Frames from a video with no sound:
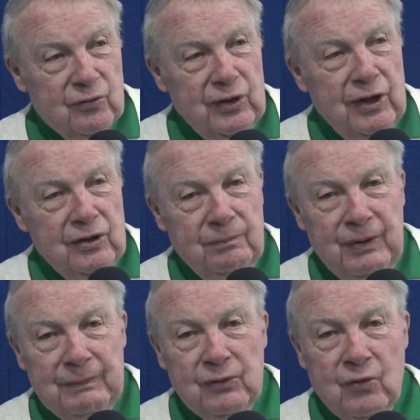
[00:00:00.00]
300
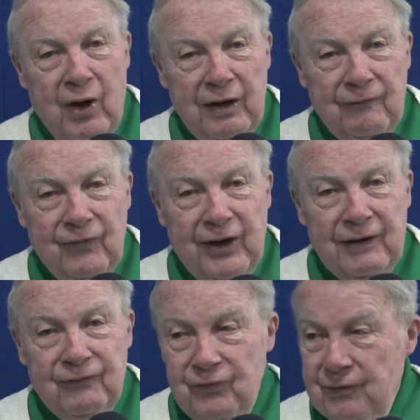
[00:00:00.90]
people
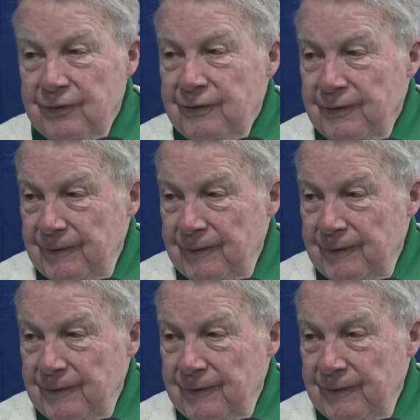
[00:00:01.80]
qualify for